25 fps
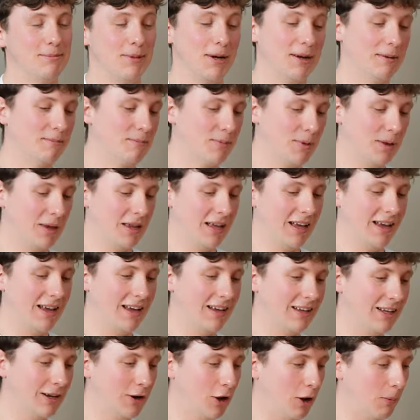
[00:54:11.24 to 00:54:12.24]
mad, isn't it?
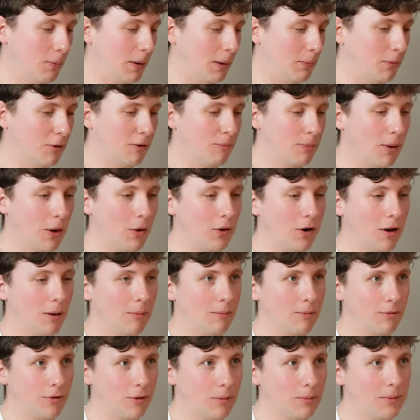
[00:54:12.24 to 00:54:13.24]
A lot of people were blown
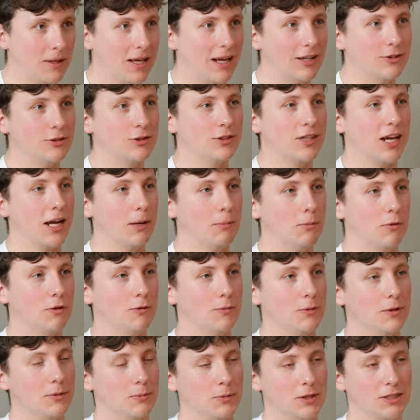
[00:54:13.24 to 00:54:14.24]
up from the Andrew Tate
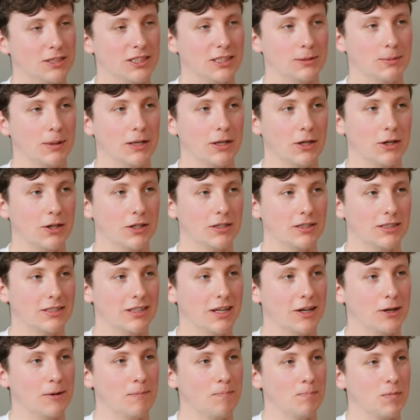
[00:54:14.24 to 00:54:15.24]
movement, which has been good.
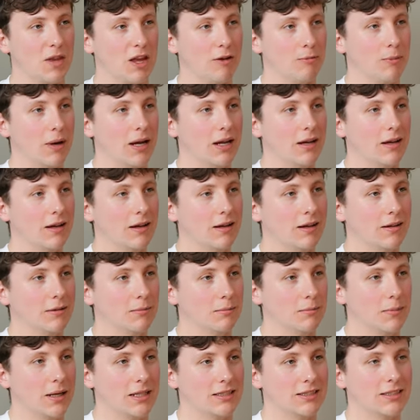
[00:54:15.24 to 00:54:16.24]
So they've
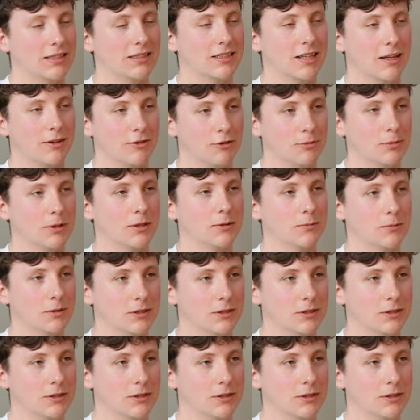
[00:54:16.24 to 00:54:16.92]
made success from it. He's